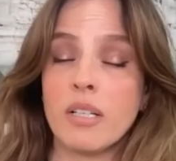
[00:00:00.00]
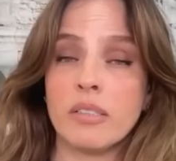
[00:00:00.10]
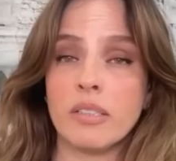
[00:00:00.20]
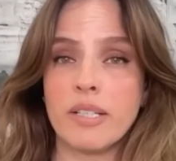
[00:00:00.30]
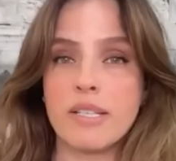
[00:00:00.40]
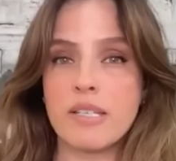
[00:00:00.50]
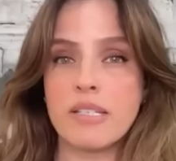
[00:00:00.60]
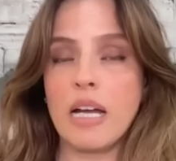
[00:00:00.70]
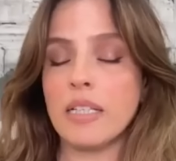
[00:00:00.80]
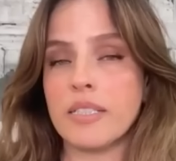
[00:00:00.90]
Look, this is
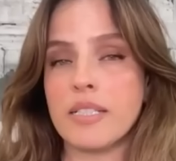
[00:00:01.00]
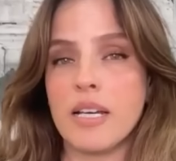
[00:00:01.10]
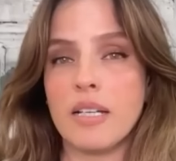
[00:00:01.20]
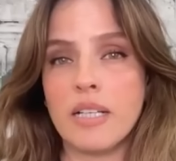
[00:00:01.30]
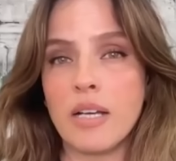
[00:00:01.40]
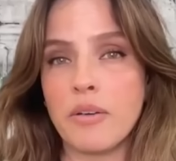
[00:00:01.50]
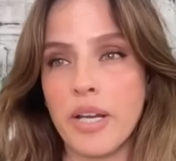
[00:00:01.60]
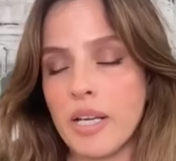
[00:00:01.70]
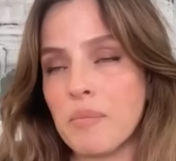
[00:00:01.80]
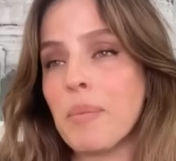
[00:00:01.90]
not
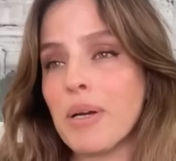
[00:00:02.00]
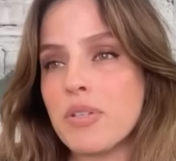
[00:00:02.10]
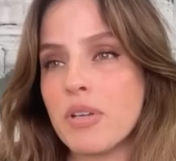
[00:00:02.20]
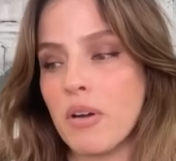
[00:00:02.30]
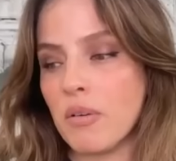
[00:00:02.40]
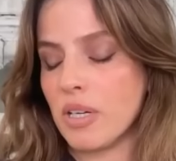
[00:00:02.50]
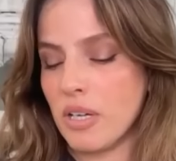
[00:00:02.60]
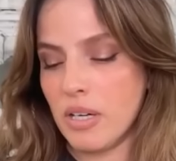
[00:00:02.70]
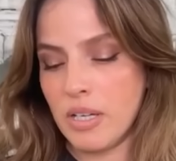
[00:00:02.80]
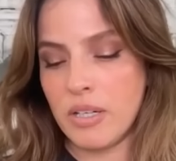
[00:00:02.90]
great. I'm about to go on
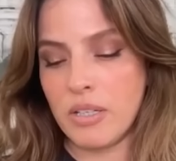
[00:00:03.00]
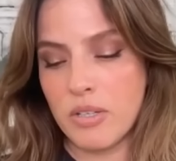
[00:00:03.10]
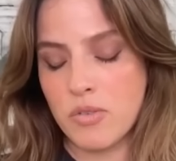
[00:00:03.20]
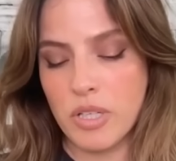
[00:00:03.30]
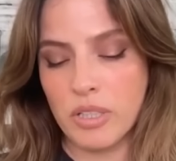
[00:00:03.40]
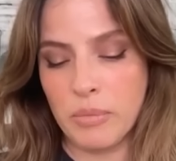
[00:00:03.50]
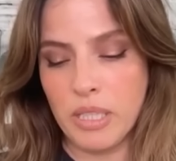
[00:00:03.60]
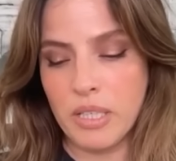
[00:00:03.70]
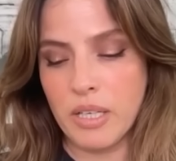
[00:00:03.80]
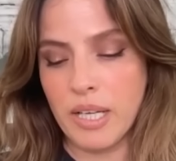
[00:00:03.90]
an Israeli
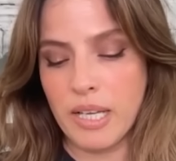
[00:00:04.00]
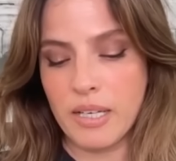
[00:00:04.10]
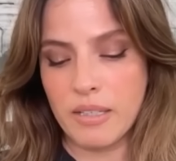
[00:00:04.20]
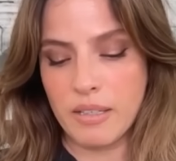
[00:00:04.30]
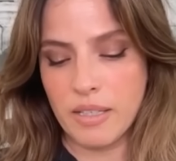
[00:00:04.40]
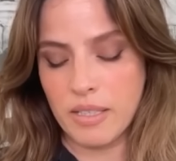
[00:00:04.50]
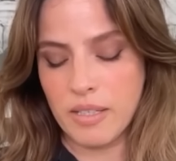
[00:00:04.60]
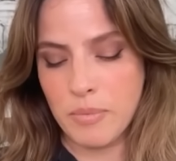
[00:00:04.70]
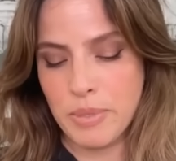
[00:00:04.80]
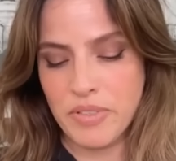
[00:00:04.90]
media again and
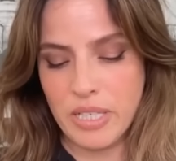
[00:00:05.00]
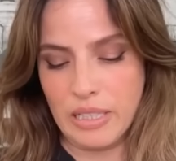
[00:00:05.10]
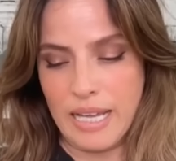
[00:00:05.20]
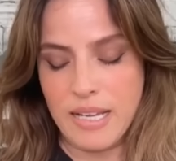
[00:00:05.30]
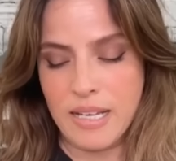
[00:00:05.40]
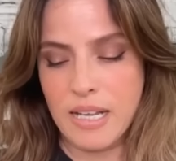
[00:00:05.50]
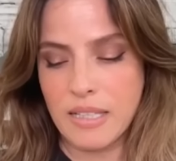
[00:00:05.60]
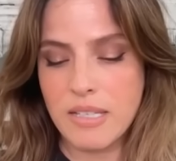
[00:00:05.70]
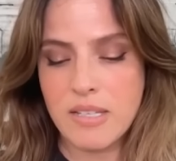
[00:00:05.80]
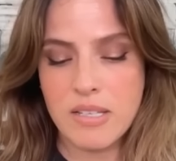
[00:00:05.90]
give a bit of an
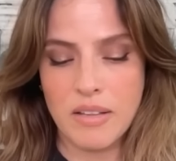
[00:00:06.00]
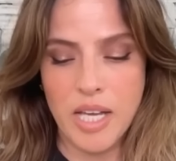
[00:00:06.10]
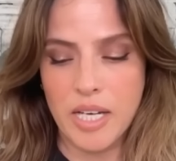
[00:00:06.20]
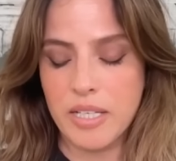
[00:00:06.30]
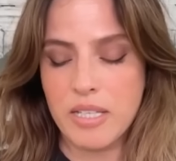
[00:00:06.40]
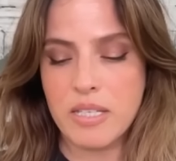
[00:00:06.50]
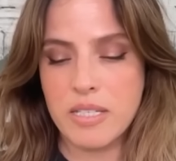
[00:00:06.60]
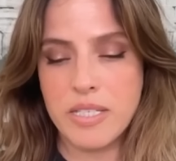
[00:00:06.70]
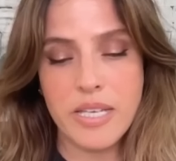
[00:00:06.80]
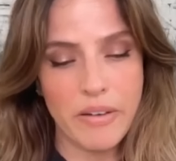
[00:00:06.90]
analysis on that. It's
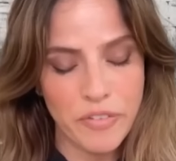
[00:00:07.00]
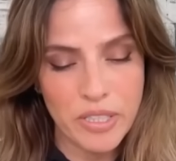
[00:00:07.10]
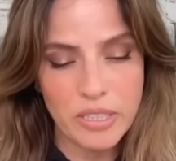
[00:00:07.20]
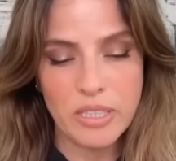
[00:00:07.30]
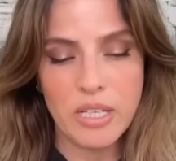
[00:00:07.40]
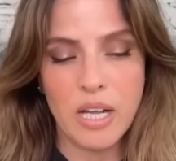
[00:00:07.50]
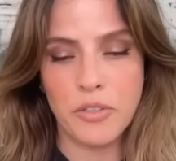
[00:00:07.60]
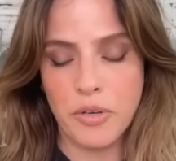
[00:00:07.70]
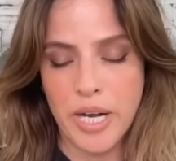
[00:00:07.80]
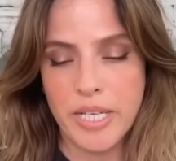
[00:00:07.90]
definitely not
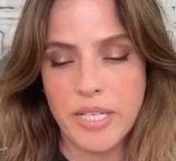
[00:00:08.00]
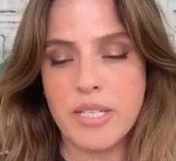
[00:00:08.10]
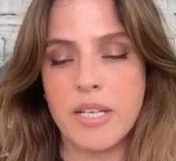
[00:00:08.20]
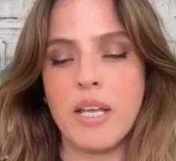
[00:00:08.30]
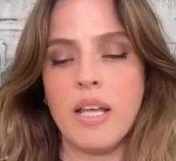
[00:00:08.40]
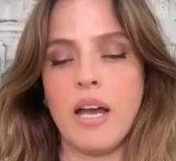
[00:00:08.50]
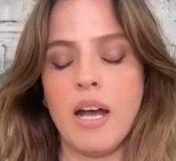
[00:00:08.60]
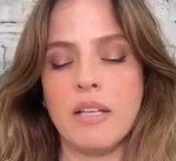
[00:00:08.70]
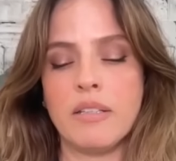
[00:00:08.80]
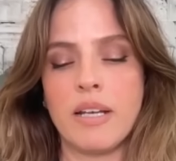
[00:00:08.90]
great.
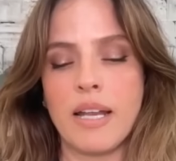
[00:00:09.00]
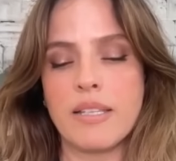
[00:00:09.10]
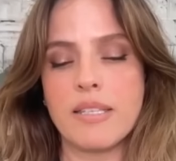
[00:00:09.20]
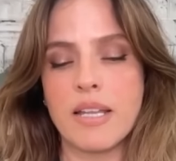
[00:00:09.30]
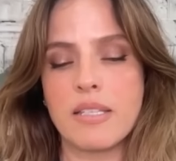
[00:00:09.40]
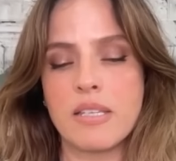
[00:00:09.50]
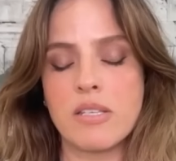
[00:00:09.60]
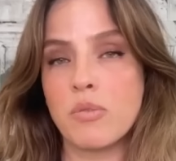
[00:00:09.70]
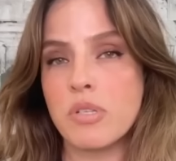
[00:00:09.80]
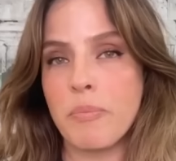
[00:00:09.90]
The United States is
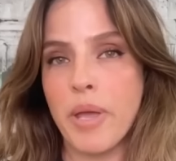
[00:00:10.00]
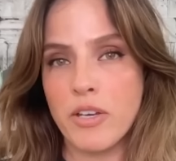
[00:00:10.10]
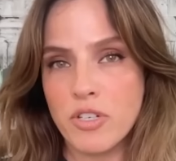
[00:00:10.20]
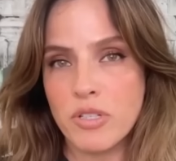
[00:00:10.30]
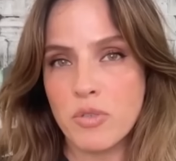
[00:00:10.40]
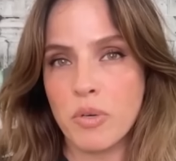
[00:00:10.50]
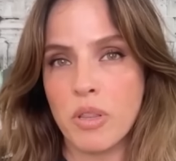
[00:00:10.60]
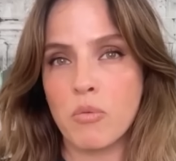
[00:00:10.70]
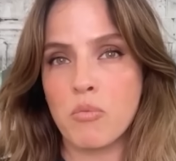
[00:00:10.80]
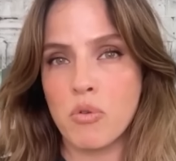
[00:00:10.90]
losing patience with
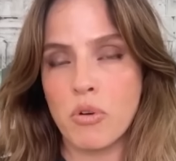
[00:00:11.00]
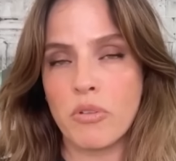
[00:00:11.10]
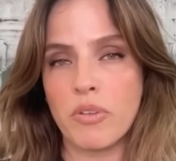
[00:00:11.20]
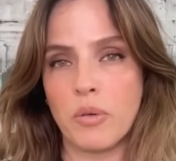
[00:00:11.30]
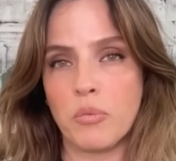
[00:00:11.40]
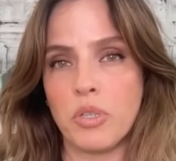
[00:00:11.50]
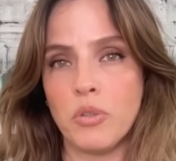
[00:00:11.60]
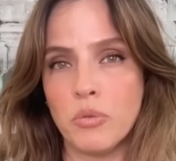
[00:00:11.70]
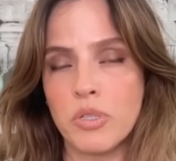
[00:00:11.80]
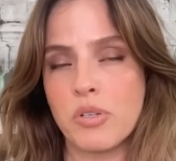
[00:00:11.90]
the war that we
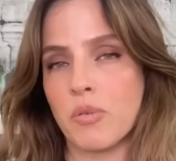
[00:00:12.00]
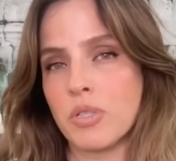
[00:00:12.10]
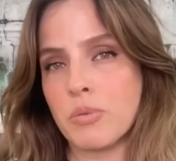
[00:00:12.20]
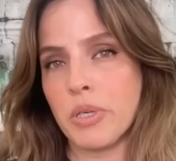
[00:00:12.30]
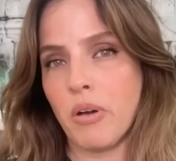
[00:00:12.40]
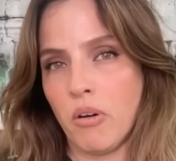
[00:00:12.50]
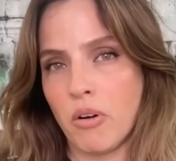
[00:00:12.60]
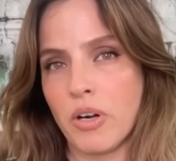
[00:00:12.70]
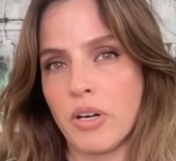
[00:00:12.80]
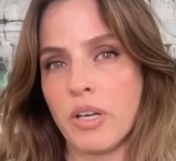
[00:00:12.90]
knew is going to be
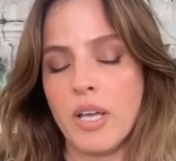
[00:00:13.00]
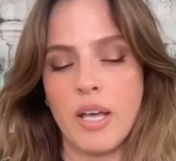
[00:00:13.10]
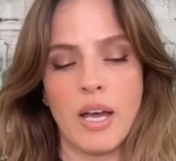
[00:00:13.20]
hard.